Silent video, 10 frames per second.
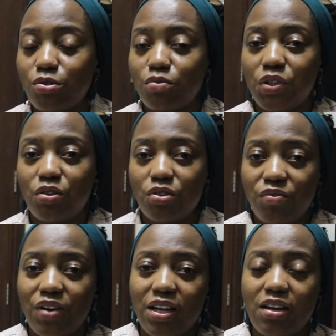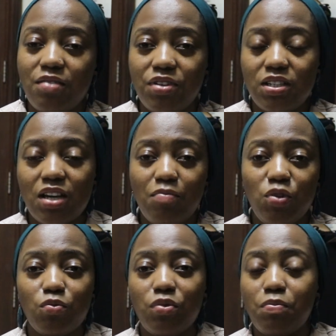to be notified every
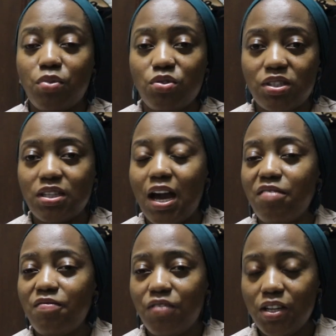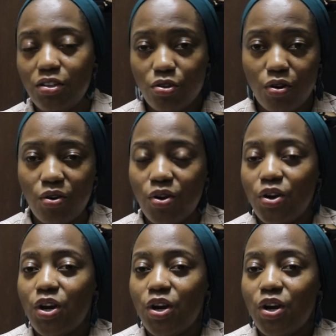time we post a video.